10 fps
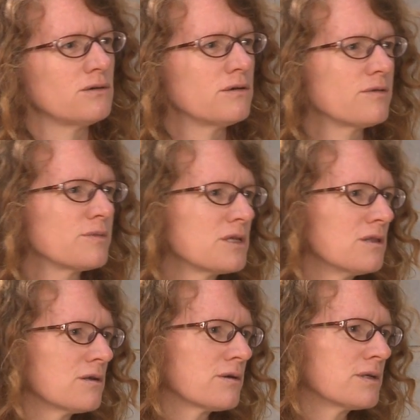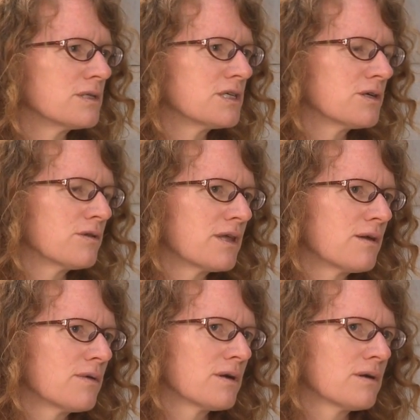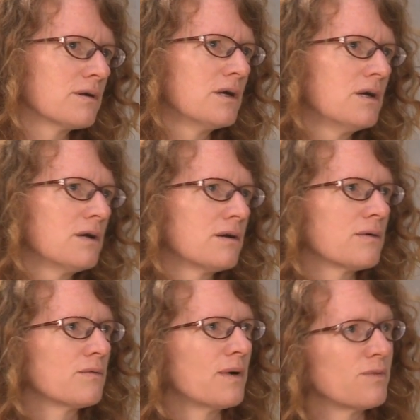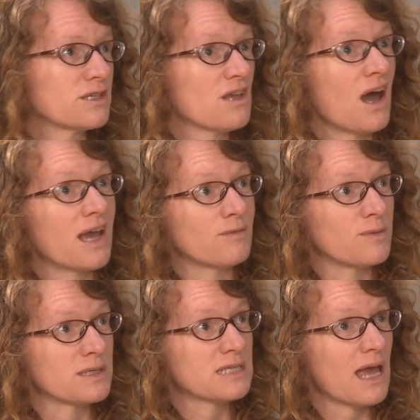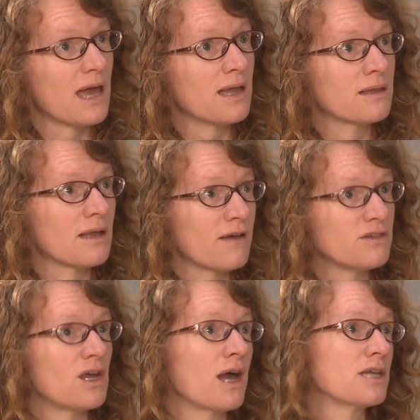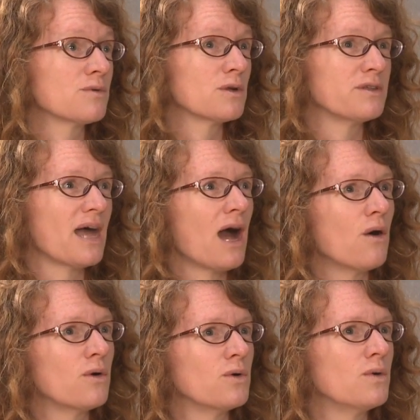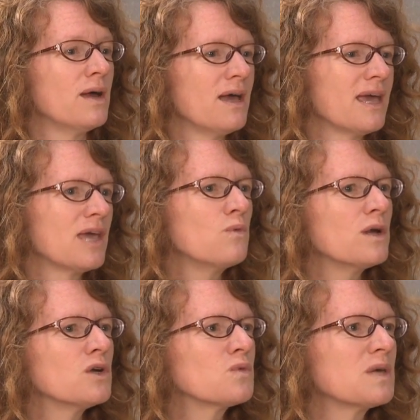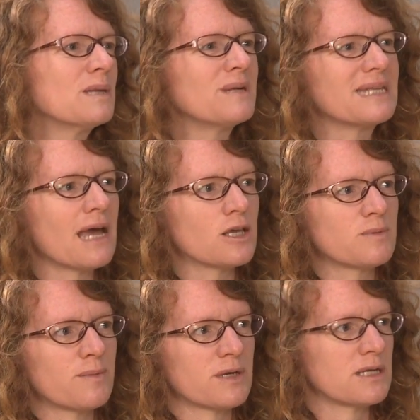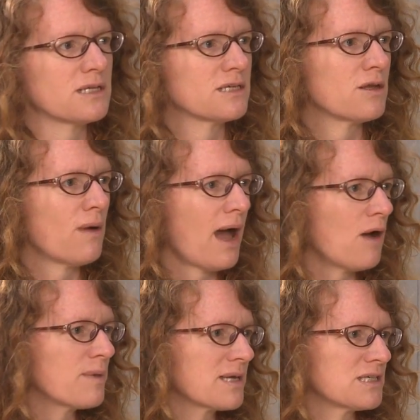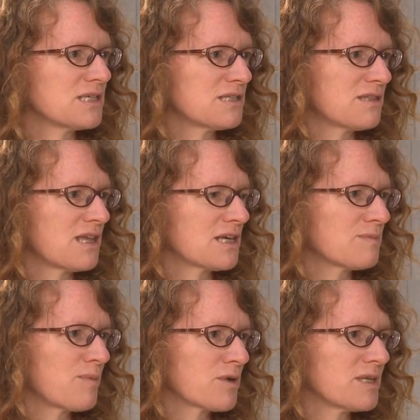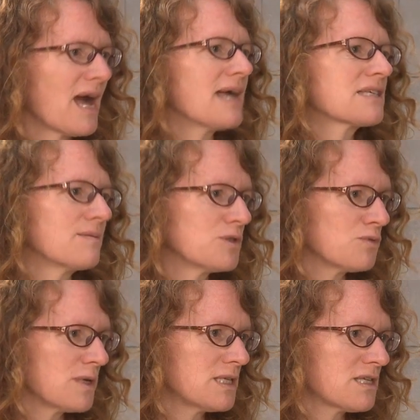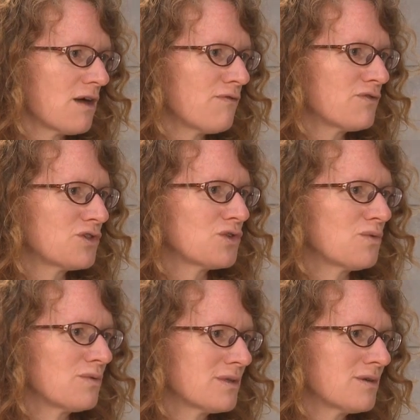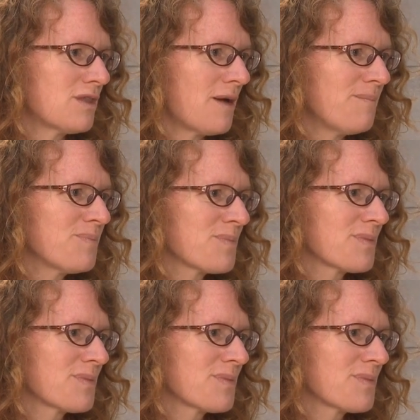2 of them didn't learn until one was 9, one was 10. I have a 9-year-old now who, he will read, but he tells people he doesn't know how because he thinks people are going to ask him to read stuff to them.